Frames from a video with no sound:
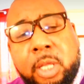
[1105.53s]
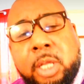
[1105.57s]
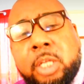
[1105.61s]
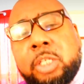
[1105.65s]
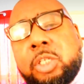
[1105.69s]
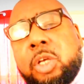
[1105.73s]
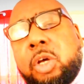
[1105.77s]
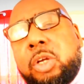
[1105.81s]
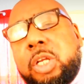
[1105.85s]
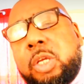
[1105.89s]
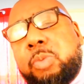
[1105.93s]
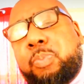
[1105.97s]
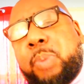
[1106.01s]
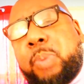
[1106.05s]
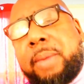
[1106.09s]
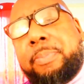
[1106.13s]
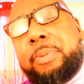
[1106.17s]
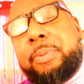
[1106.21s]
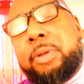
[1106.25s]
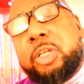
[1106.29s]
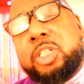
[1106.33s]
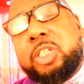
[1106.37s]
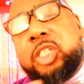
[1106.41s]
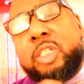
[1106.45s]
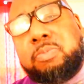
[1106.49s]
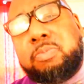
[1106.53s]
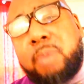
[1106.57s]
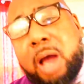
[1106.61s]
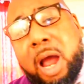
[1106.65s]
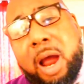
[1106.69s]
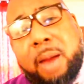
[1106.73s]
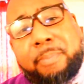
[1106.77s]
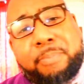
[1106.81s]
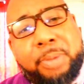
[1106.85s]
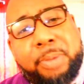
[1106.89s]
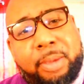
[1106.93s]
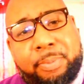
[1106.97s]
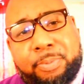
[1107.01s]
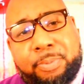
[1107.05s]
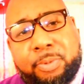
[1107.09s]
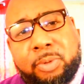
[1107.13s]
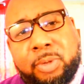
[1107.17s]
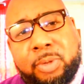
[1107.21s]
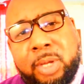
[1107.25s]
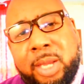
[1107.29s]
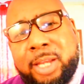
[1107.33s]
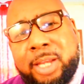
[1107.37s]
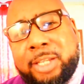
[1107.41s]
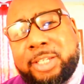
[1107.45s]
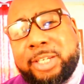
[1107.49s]
So these people are smart
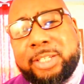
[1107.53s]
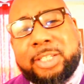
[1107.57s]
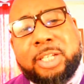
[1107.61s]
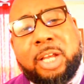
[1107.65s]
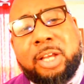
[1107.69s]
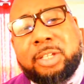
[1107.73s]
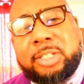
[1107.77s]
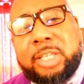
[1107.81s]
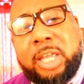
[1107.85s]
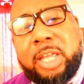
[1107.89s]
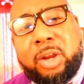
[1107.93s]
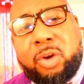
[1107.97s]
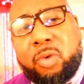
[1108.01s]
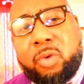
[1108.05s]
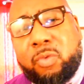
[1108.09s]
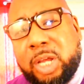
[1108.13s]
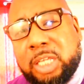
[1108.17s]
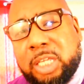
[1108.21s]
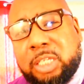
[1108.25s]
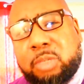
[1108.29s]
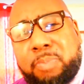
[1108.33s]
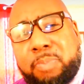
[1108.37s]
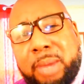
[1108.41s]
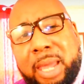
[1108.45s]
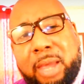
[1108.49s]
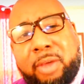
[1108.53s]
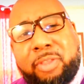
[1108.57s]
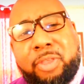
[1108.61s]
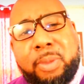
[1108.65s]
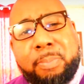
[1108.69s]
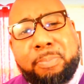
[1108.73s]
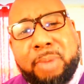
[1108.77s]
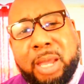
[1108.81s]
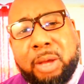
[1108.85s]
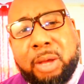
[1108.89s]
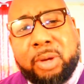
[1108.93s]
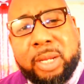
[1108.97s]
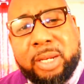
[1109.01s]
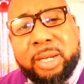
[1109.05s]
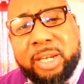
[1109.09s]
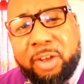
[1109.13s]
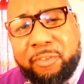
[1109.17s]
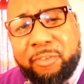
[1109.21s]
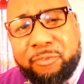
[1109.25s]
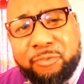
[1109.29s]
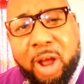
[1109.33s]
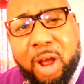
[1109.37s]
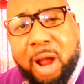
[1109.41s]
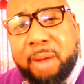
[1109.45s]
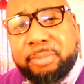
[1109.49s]
people. Just because they're in the Rust Belt and they're
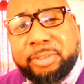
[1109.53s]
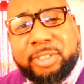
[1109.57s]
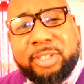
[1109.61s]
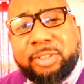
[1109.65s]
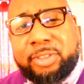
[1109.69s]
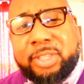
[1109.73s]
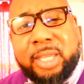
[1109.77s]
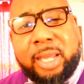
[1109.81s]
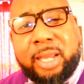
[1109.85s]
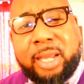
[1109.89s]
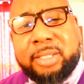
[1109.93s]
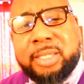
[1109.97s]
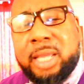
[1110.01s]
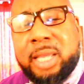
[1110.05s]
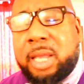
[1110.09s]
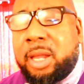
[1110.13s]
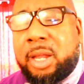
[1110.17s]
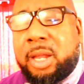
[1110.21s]
farmers and things,